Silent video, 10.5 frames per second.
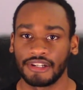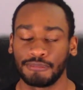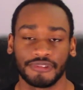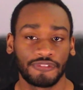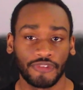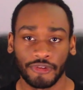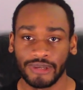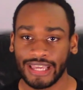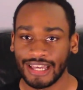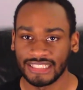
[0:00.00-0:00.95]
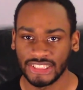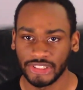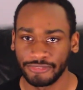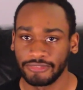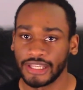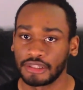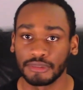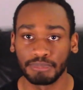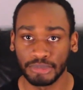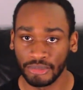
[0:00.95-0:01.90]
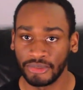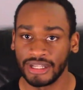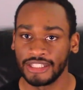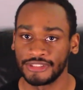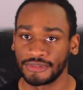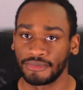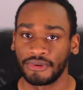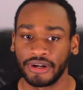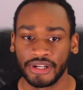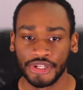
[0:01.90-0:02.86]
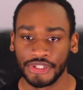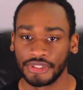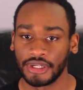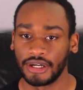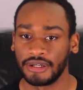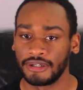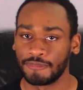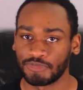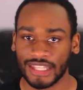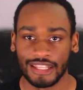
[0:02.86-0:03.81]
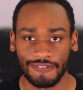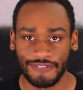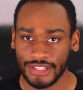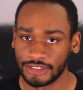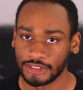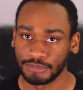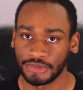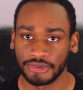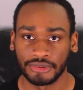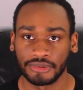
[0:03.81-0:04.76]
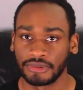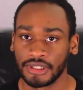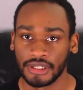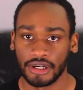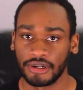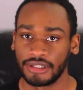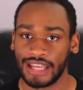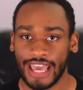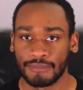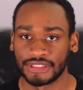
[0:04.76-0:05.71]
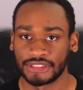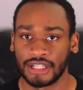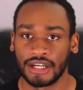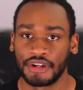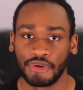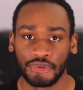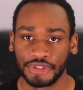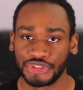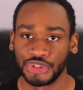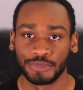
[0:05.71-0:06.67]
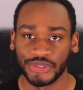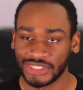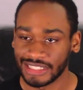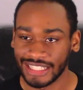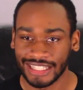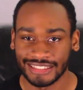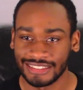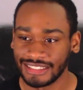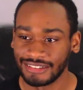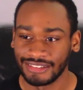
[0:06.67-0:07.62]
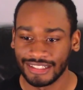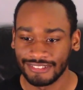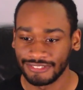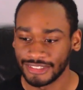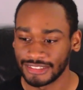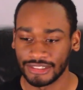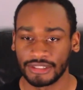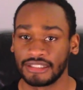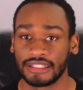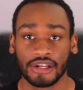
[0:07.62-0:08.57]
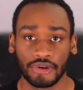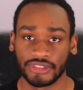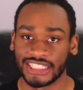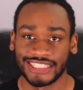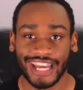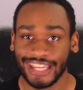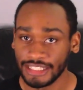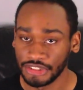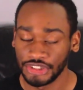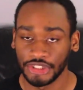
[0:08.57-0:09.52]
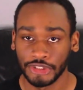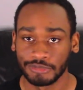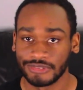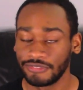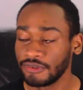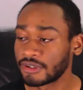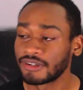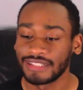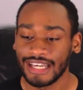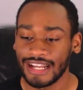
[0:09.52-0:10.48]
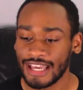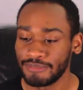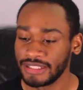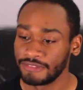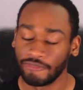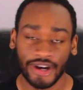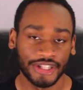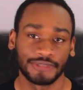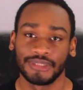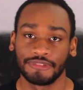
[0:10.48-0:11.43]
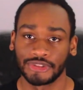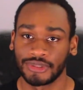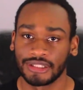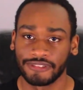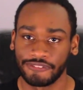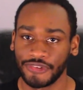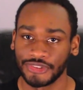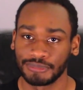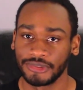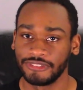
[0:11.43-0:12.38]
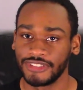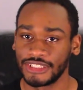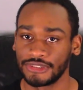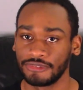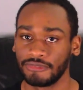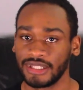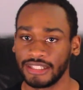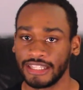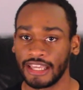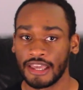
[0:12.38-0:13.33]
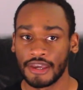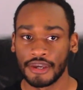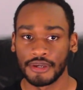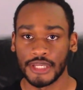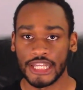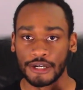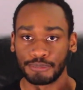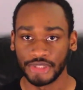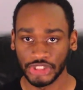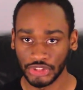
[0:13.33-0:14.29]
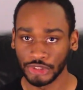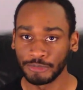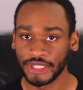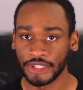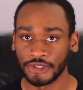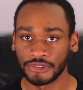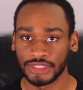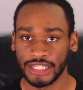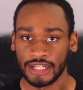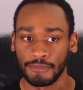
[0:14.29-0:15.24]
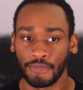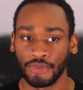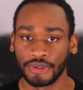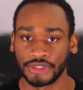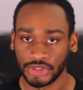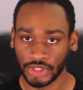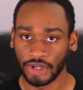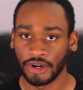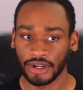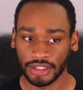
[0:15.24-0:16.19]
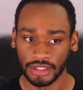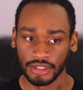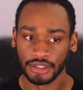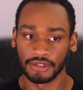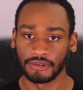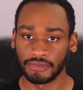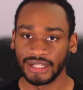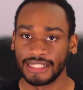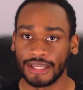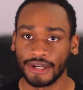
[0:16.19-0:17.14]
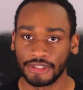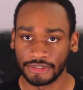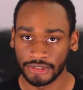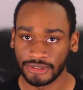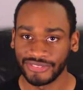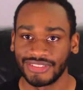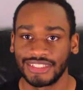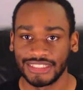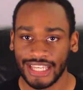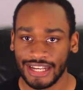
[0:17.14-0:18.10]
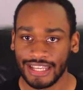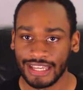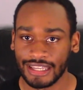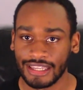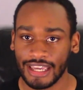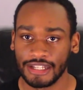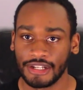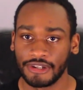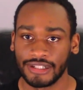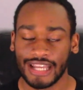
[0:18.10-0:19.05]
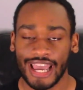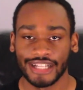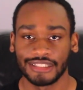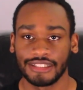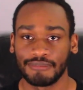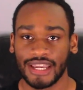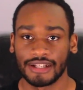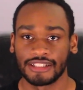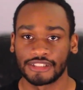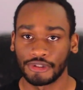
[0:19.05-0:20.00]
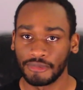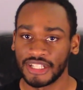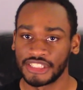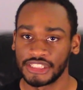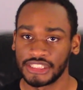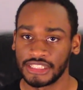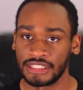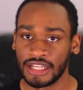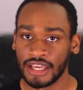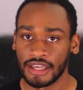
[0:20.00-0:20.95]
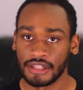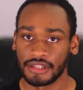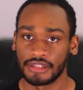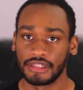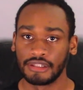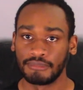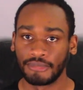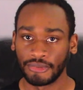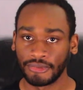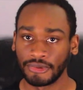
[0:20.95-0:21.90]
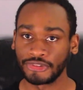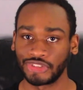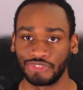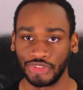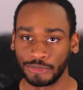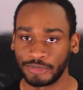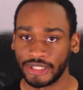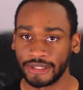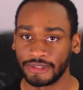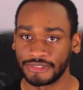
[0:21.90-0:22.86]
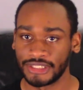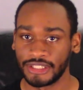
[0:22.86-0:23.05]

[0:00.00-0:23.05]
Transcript: Before we had stuff like The Boys or Invincible on Amazon, or Jupiter's Legacy on Netflix, or the Titan show. Before all that happened, Watchmen was one of the first movies to really put superheroes in a more dark, gritty adult setting, and actually making us question the morals of superheroes.